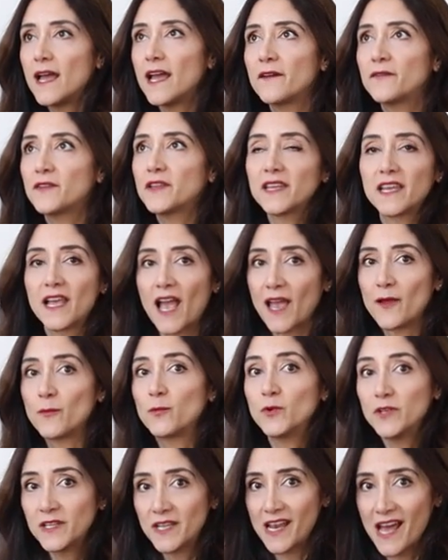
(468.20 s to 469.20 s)
everything I
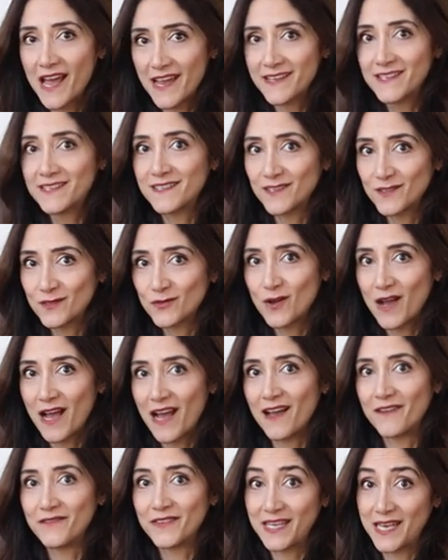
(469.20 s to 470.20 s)
would like to
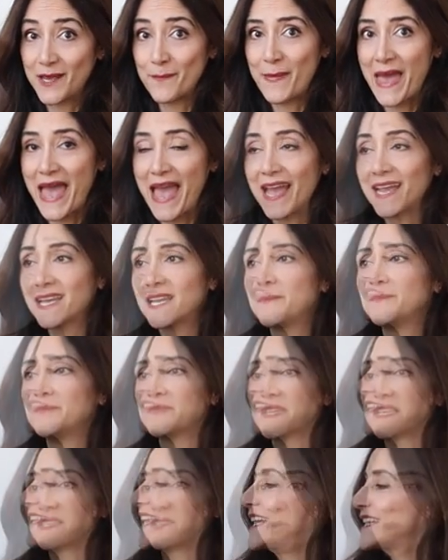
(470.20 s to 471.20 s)
have in a bag.
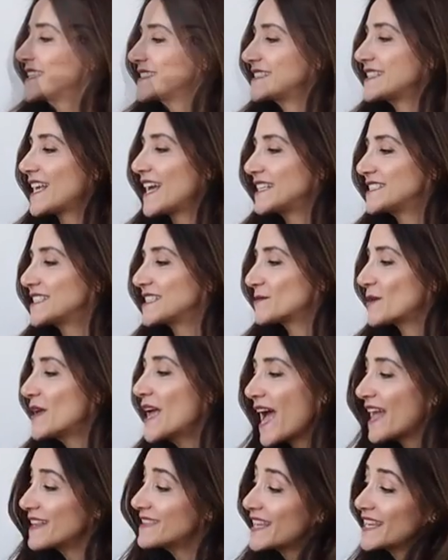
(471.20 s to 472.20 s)
Yes,
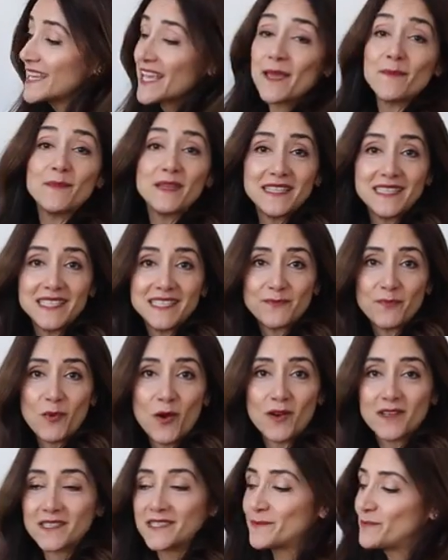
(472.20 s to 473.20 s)
and they came in this
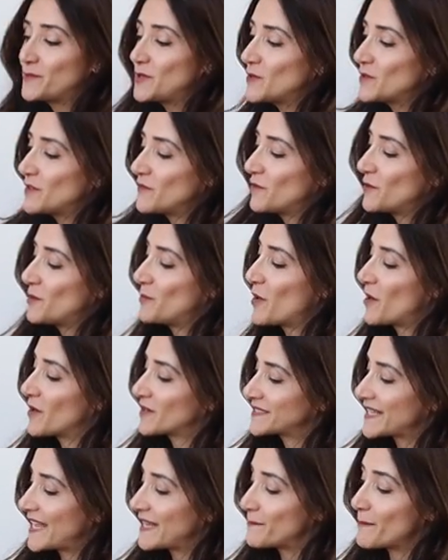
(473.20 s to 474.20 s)
box, beautiful
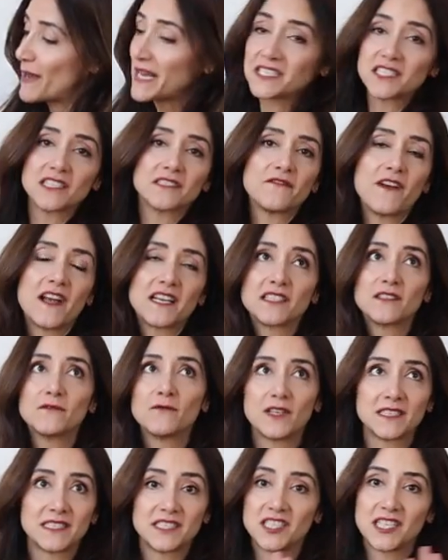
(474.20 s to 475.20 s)
box, and MatchesFashion
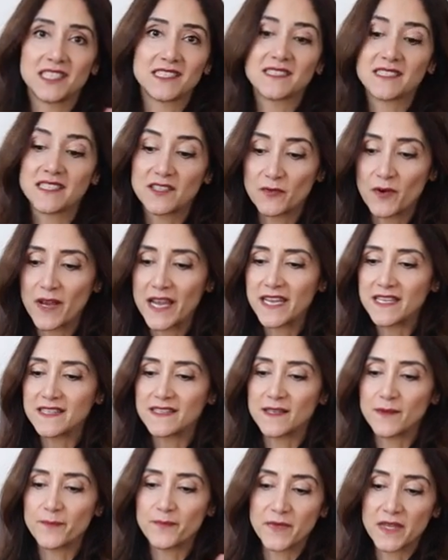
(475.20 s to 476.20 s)
was just
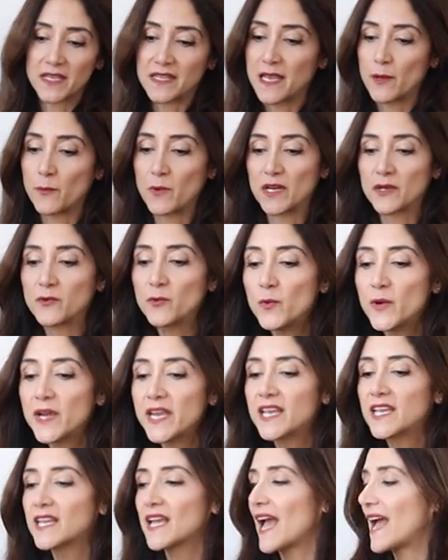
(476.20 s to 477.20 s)
great. They were
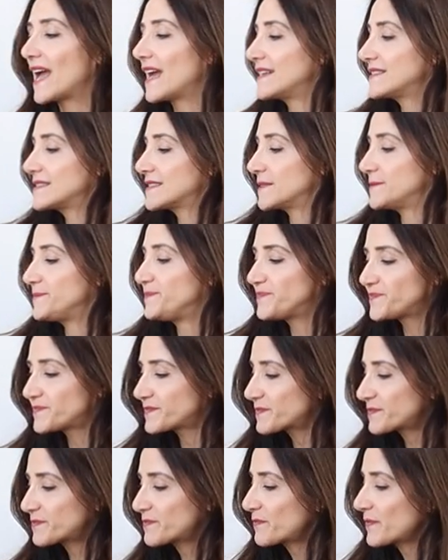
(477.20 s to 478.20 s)
quick and
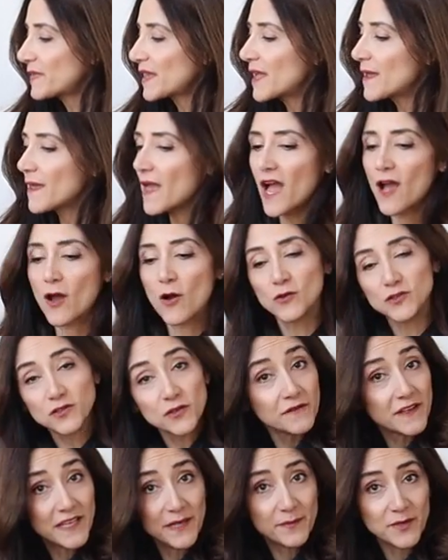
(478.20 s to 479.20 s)

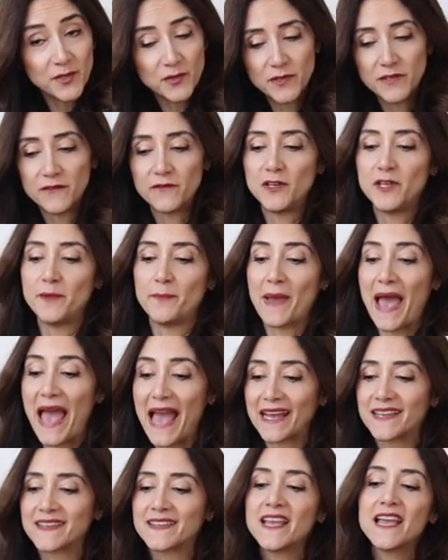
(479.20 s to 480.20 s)
also very beautifully
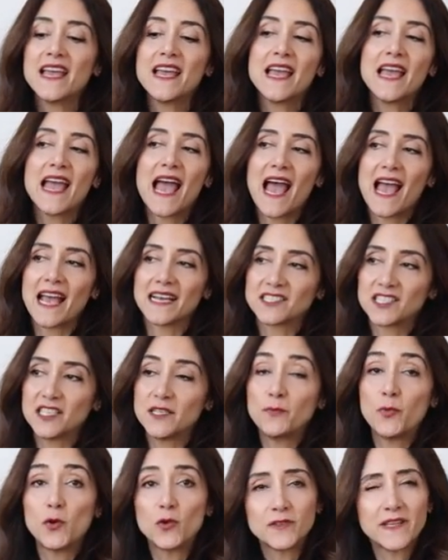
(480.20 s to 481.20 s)
packed. I
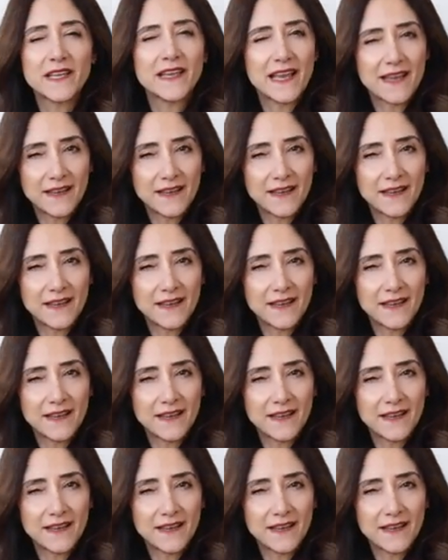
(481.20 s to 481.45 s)
actually bought